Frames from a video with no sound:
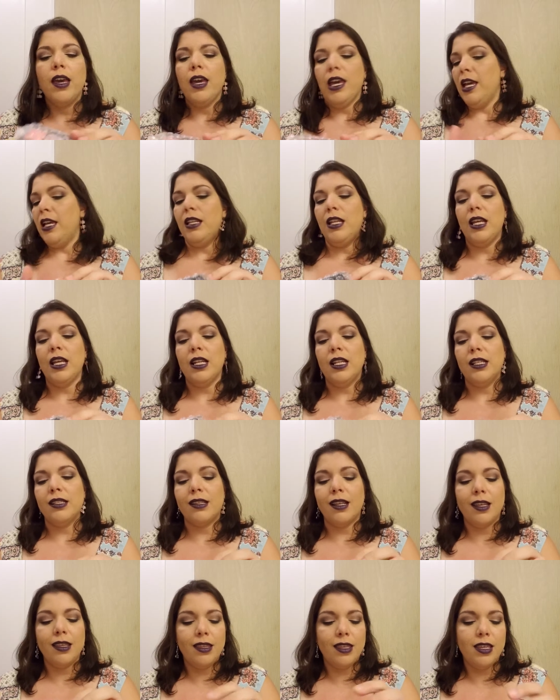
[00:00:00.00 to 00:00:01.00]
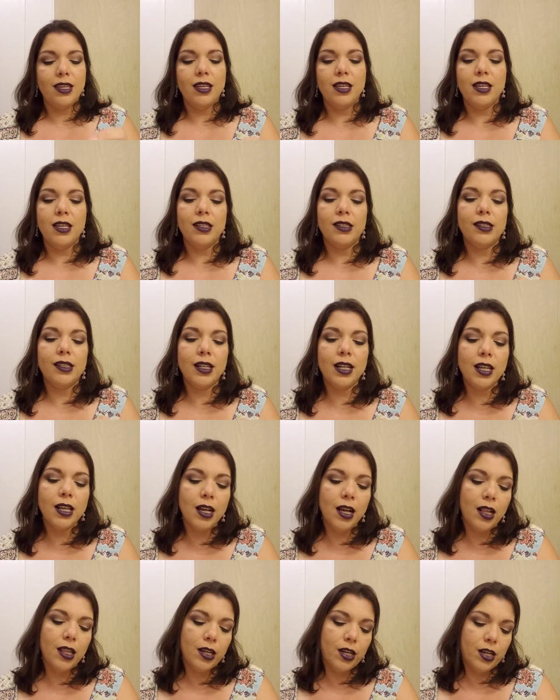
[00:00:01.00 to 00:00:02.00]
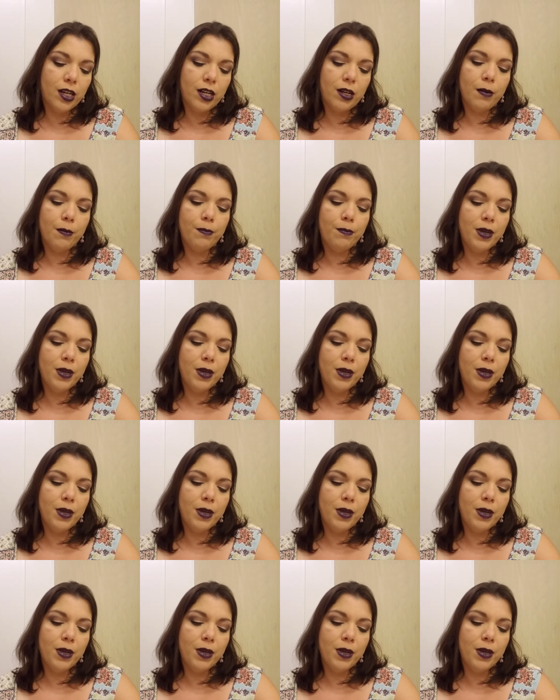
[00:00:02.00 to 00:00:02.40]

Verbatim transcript: and it is the City Color